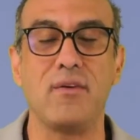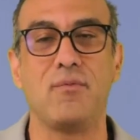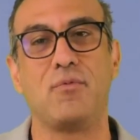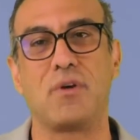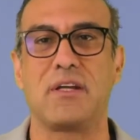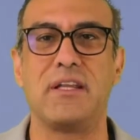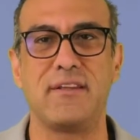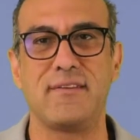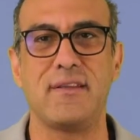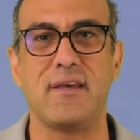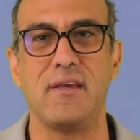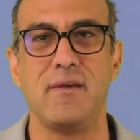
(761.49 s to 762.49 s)
as to
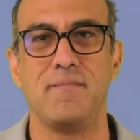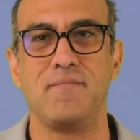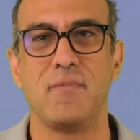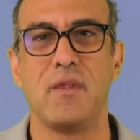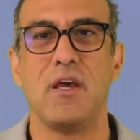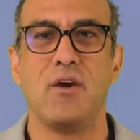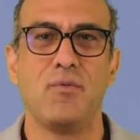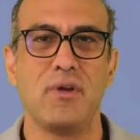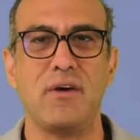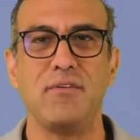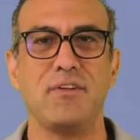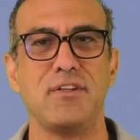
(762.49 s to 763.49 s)
what we're gonna
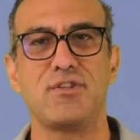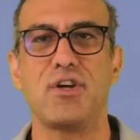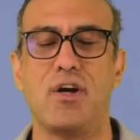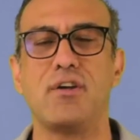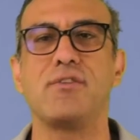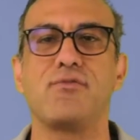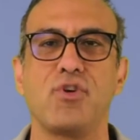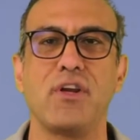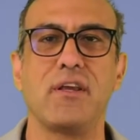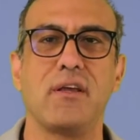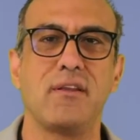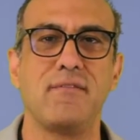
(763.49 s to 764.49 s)
say. When I
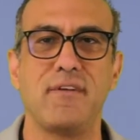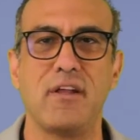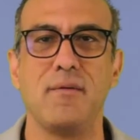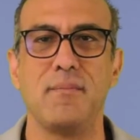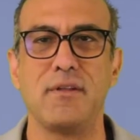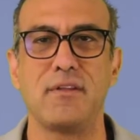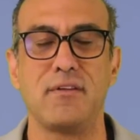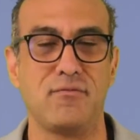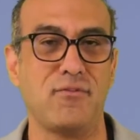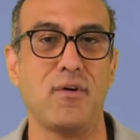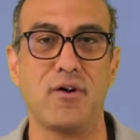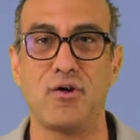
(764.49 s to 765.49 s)
was in charge of
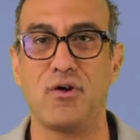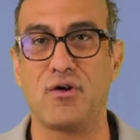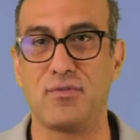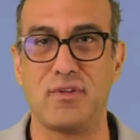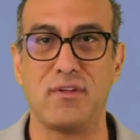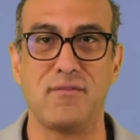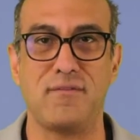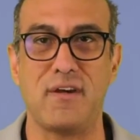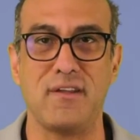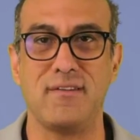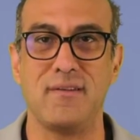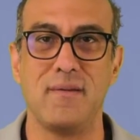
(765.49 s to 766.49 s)
training and development in
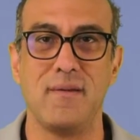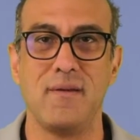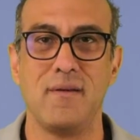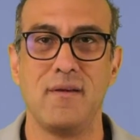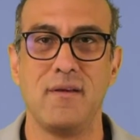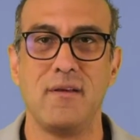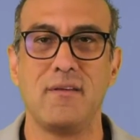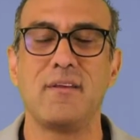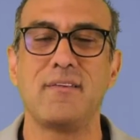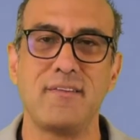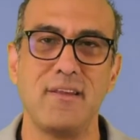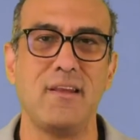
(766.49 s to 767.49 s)
pharmaceuticals and
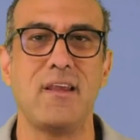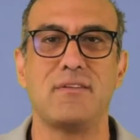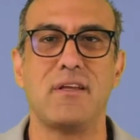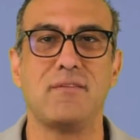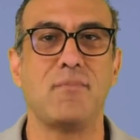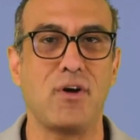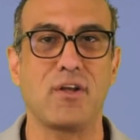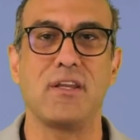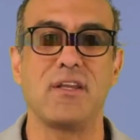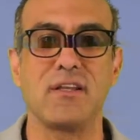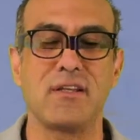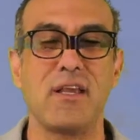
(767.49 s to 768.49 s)
device, the
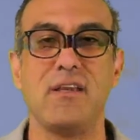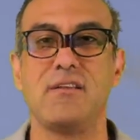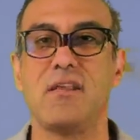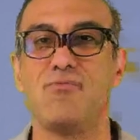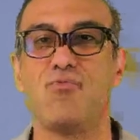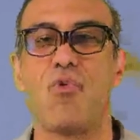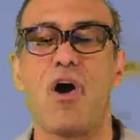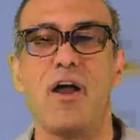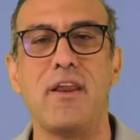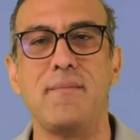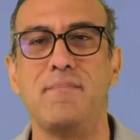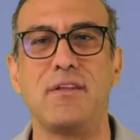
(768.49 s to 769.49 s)
C-level and
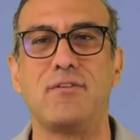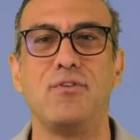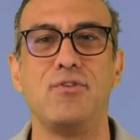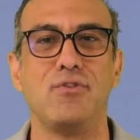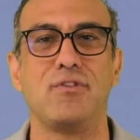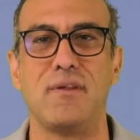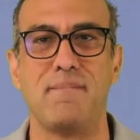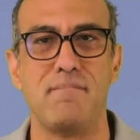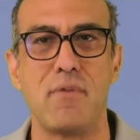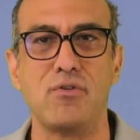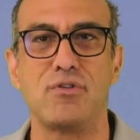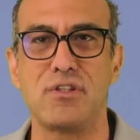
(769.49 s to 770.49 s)
marketing, they
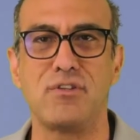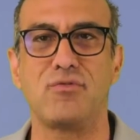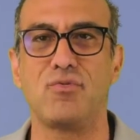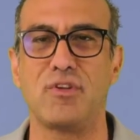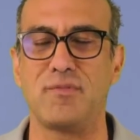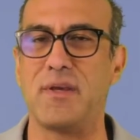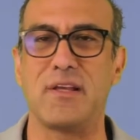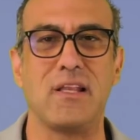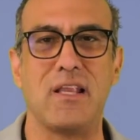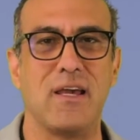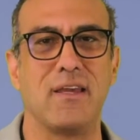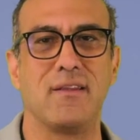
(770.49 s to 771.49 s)
wanted me to use
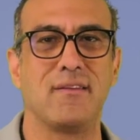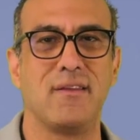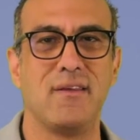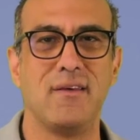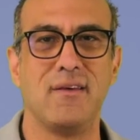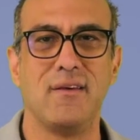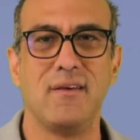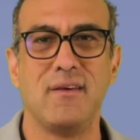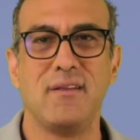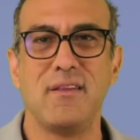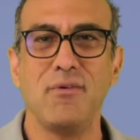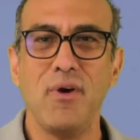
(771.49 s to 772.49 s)
emotions with my
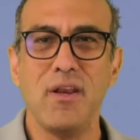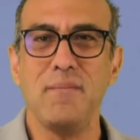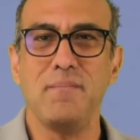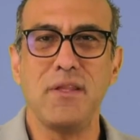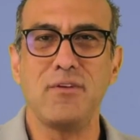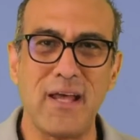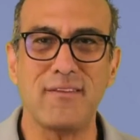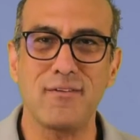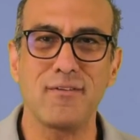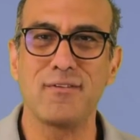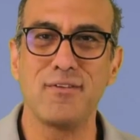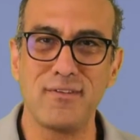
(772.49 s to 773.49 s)
clients. They
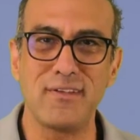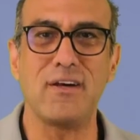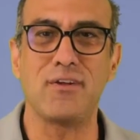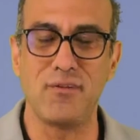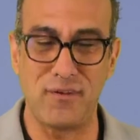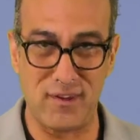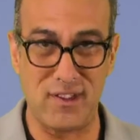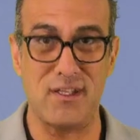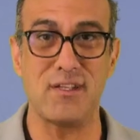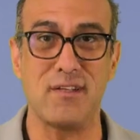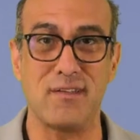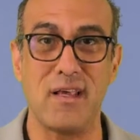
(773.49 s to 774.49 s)
wanted me to use
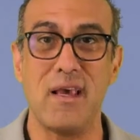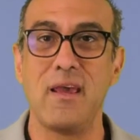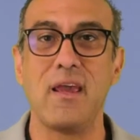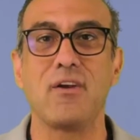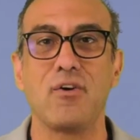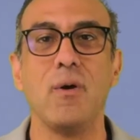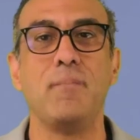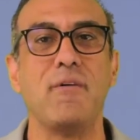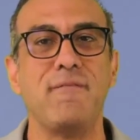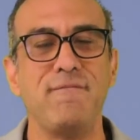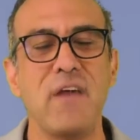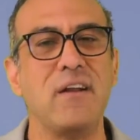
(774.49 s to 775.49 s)
pathos to sell to
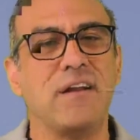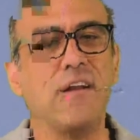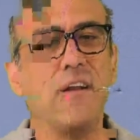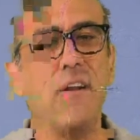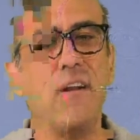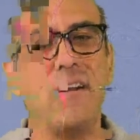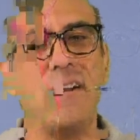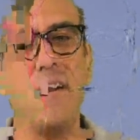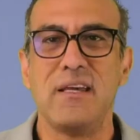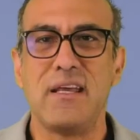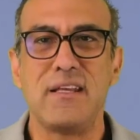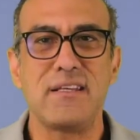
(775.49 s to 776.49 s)
physicians, a group
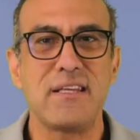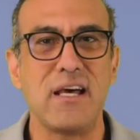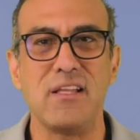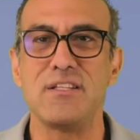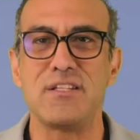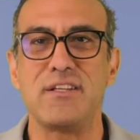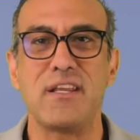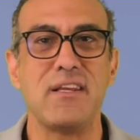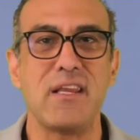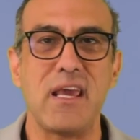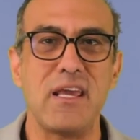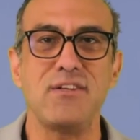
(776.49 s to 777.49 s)
of very
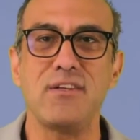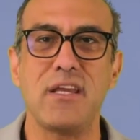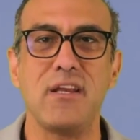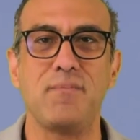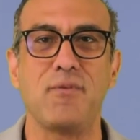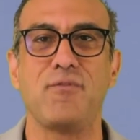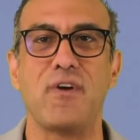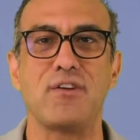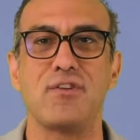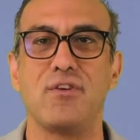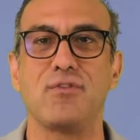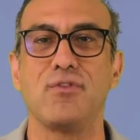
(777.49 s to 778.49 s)
clinically
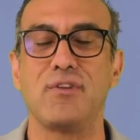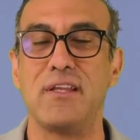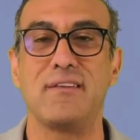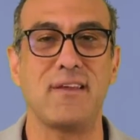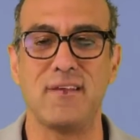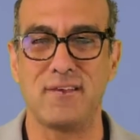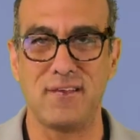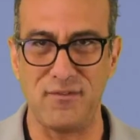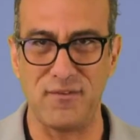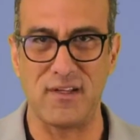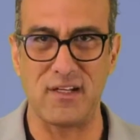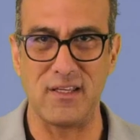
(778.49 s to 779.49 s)
intelligent and
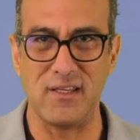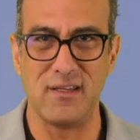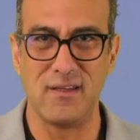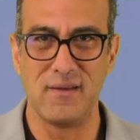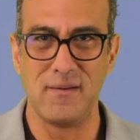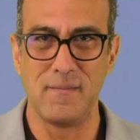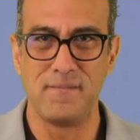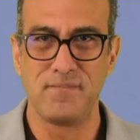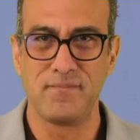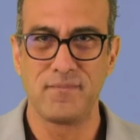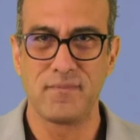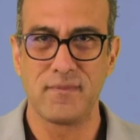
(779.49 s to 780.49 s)
educated professionals who
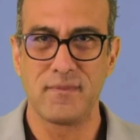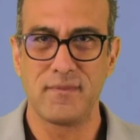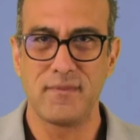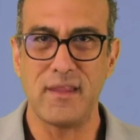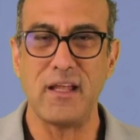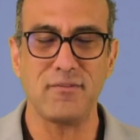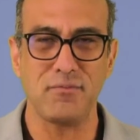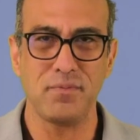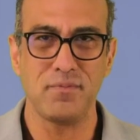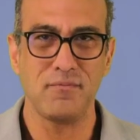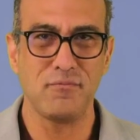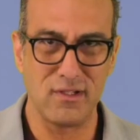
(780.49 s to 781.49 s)
think scientifically.
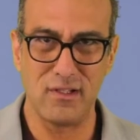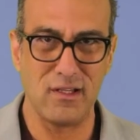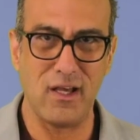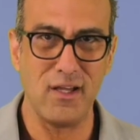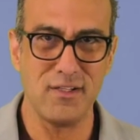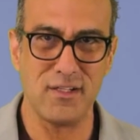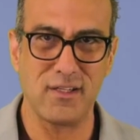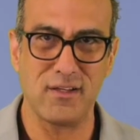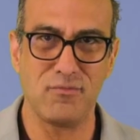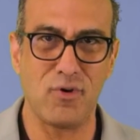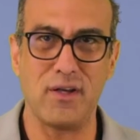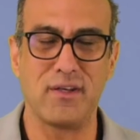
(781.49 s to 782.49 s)
That's
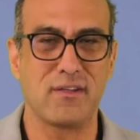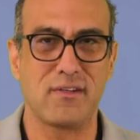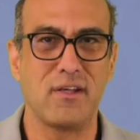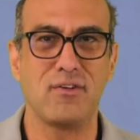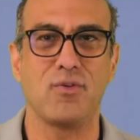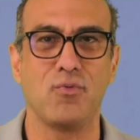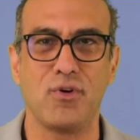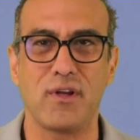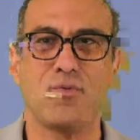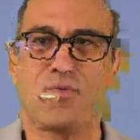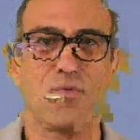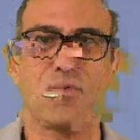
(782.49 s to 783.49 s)
when I used
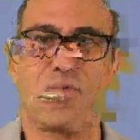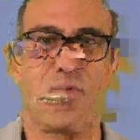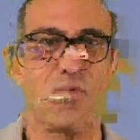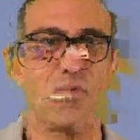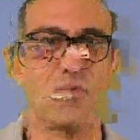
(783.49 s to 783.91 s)
logic and